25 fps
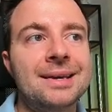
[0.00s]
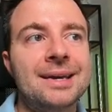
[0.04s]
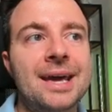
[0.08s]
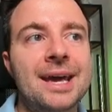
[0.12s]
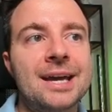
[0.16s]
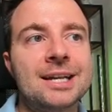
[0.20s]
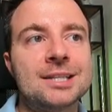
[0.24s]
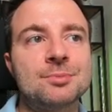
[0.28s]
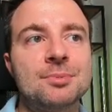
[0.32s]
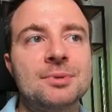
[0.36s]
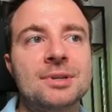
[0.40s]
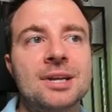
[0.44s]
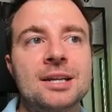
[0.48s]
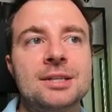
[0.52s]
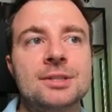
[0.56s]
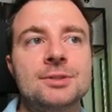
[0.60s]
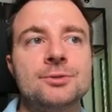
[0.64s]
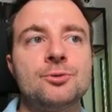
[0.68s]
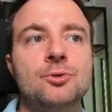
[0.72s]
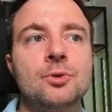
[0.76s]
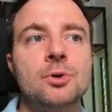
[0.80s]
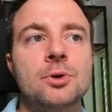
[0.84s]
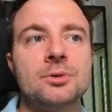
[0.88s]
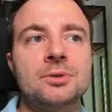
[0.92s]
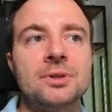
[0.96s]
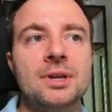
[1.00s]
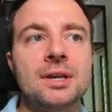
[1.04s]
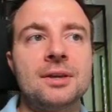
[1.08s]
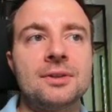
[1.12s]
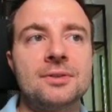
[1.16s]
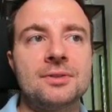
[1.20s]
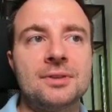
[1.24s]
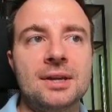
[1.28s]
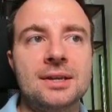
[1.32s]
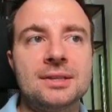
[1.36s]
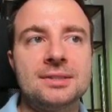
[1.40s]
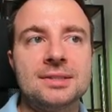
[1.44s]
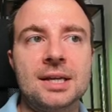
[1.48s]
expedited forwarding,
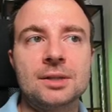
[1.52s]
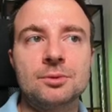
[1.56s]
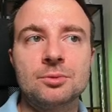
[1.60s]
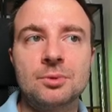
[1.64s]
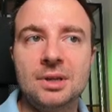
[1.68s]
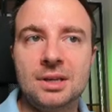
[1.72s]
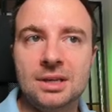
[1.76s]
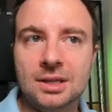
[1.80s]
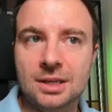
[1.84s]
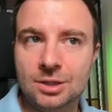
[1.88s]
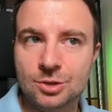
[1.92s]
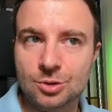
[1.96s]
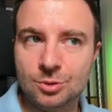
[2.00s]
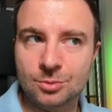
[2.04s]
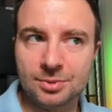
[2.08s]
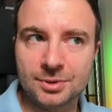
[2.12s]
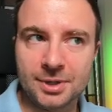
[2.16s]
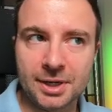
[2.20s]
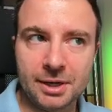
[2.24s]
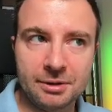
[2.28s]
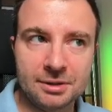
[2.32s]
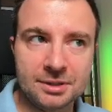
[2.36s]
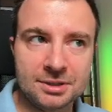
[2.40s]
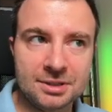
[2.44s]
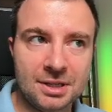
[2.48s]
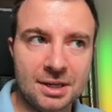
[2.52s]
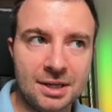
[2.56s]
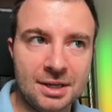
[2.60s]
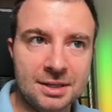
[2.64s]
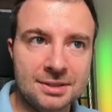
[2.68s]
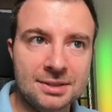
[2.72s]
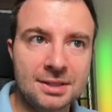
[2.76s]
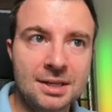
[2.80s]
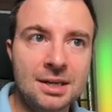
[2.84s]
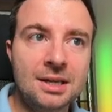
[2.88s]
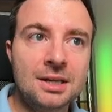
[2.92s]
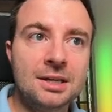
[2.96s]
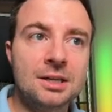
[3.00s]
things that we need to
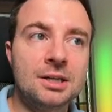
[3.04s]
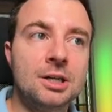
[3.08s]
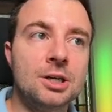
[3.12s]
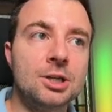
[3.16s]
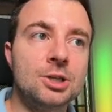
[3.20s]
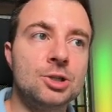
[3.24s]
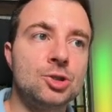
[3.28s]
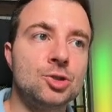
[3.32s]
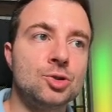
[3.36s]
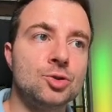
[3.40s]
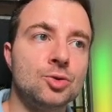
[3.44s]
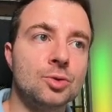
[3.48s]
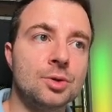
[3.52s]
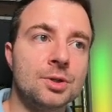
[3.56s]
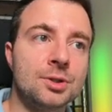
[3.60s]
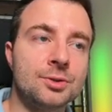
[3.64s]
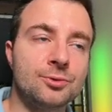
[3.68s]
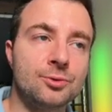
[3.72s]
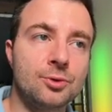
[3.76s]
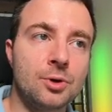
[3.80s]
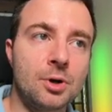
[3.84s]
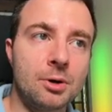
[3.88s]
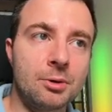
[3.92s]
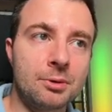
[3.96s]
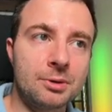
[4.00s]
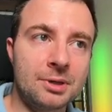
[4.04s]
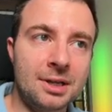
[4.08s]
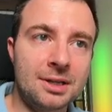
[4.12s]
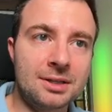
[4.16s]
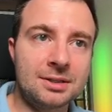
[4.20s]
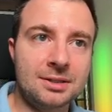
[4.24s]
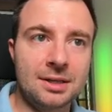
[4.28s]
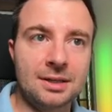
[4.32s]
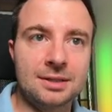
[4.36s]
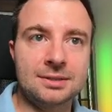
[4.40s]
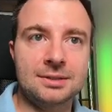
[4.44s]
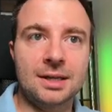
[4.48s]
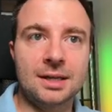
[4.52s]
prioritize, assured forwarding,
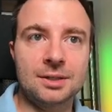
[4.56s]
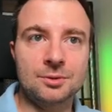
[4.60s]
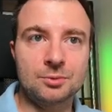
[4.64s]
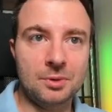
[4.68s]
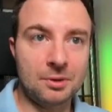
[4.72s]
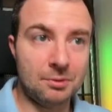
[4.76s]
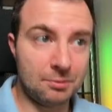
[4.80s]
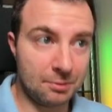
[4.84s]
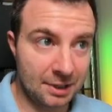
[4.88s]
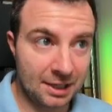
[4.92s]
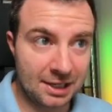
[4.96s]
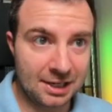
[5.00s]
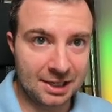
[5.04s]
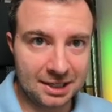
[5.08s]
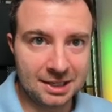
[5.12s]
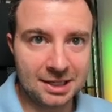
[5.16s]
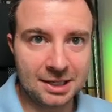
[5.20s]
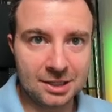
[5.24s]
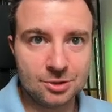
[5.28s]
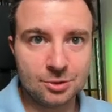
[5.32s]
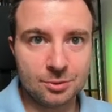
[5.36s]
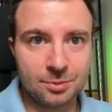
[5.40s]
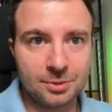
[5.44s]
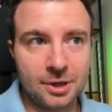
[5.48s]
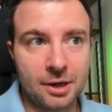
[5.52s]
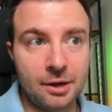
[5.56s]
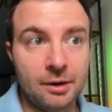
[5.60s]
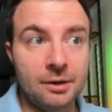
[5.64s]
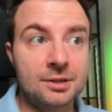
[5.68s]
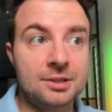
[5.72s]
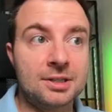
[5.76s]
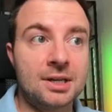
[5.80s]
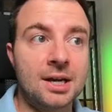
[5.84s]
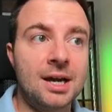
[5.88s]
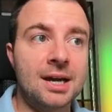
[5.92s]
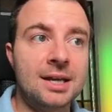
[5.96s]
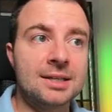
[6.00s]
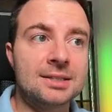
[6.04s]
things that we really need to
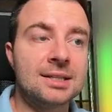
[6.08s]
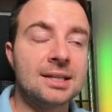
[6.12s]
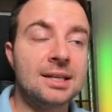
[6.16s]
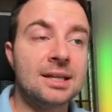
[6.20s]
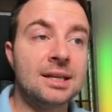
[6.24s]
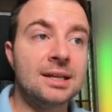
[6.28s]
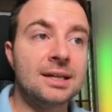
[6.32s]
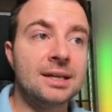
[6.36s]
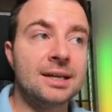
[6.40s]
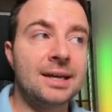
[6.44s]
prioritize,